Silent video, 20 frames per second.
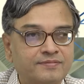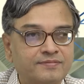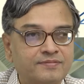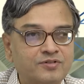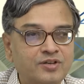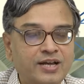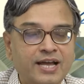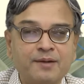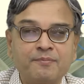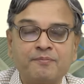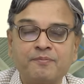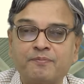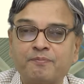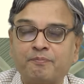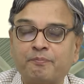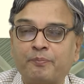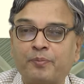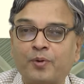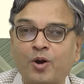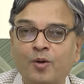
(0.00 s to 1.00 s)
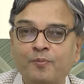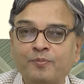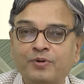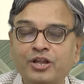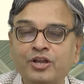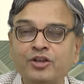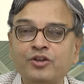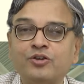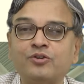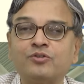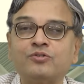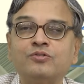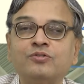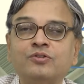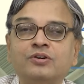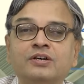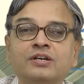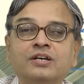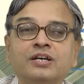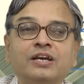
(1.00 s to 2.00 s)
So, I am prompting you,
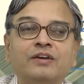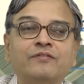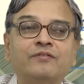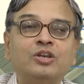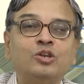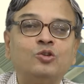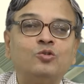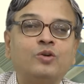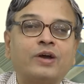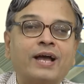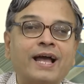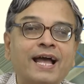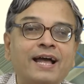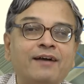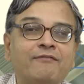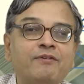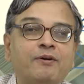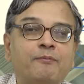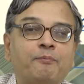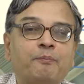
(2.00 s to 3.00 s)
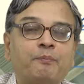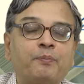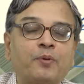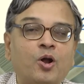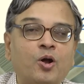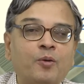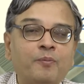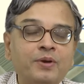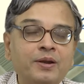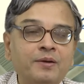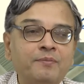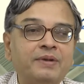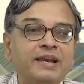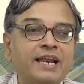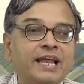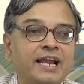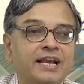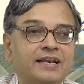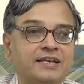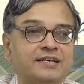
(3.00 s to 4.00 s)
when you have a problem
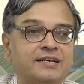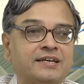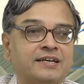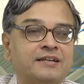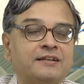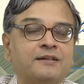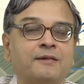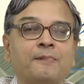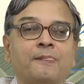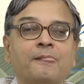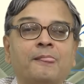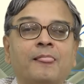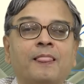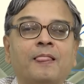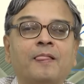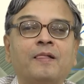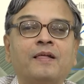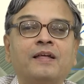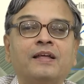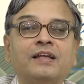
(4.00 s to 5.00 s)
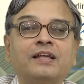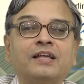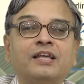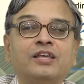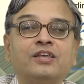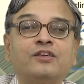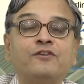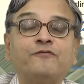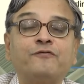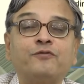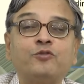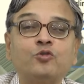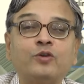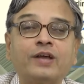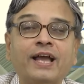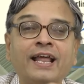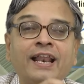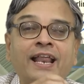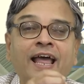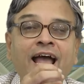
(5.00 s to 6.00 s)
later, if you
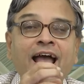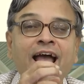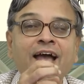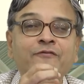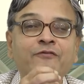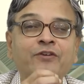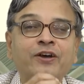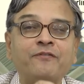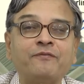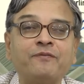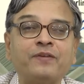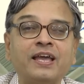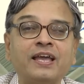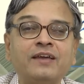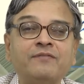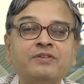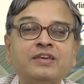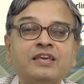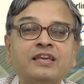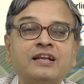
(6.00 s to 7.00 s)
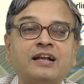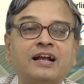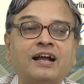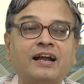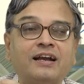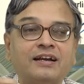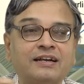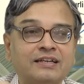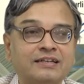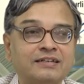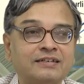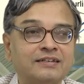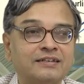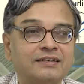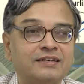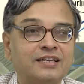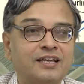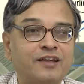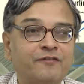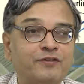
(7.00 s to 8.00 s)
can have a wavy cut,
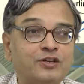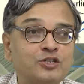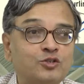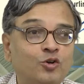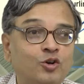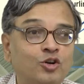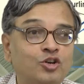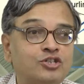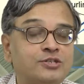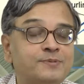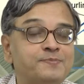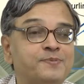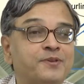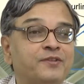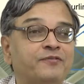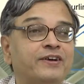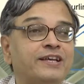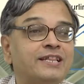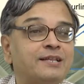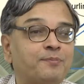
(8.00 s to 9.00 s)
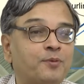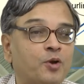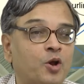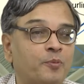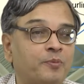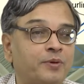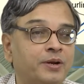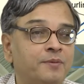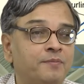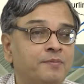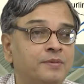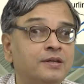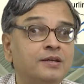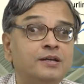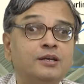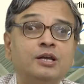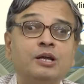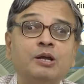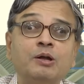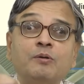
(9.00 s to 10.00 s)
if it is going to simplify the problem,
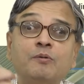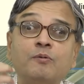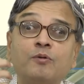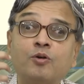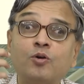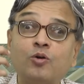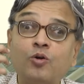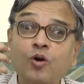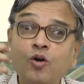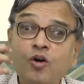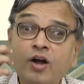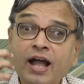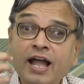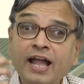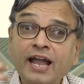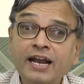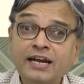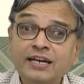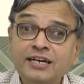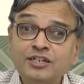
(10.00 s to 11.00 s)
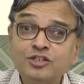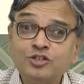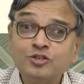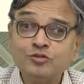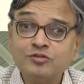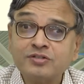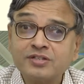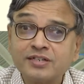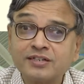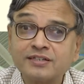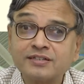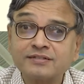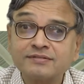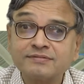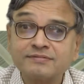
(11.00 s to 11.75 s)
go ahead and choose it.